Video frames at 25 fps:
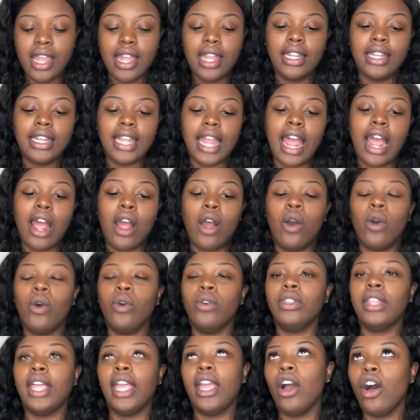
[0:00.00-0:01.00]
Now
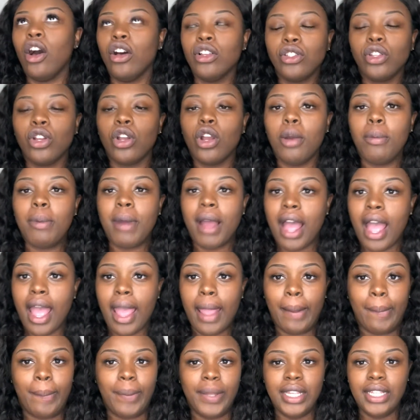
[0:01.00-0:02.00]
they also go
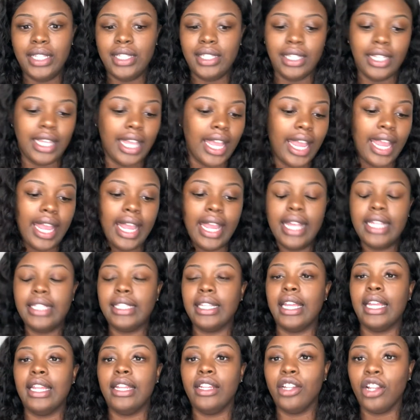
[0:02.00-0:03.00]
by PCAs
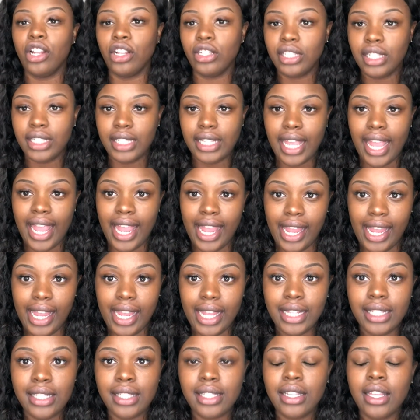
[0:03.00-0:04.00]
and nurses
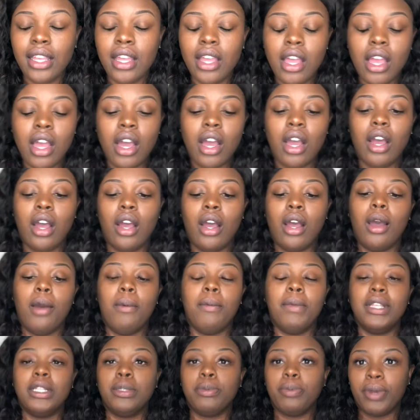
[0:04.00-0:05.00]
aides.
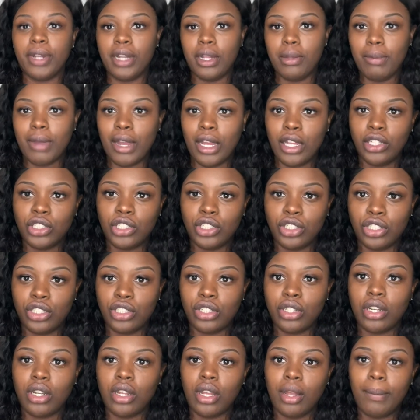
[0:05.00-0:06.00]
It's pretty much
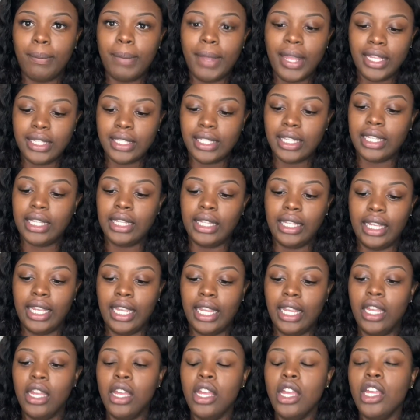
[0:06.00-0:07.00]

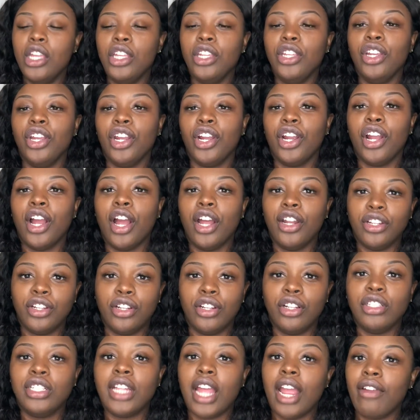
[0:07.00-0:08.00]
basically you're
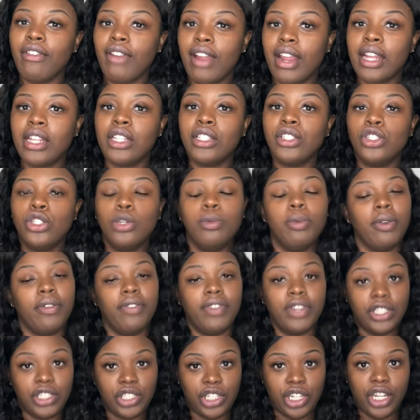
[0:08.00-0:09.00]
under direct
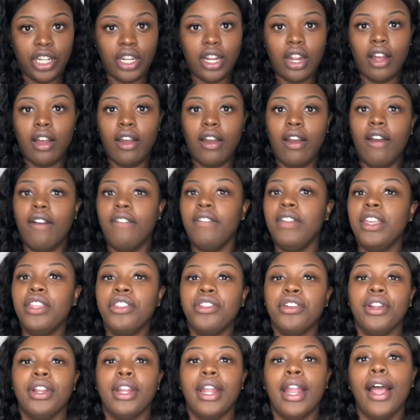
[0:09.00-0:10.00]
supervision of
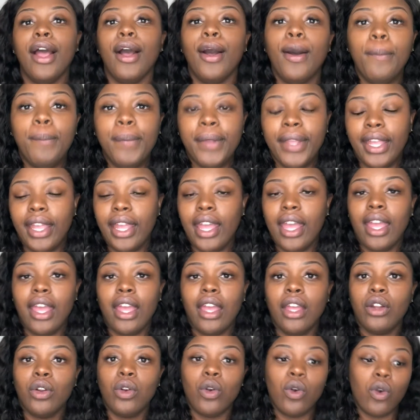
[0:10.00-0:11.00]
either an
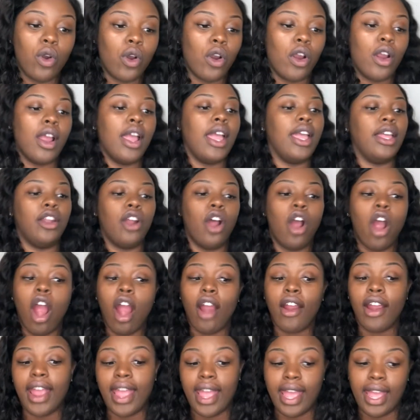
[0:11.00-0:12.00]
LPN or an
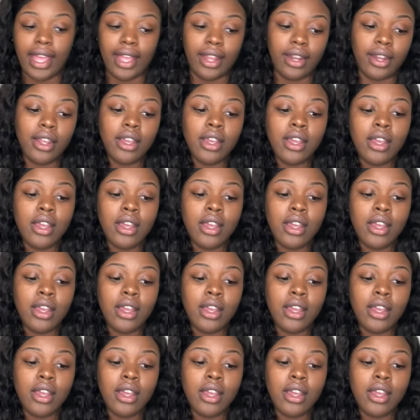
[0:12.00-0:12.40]
RN.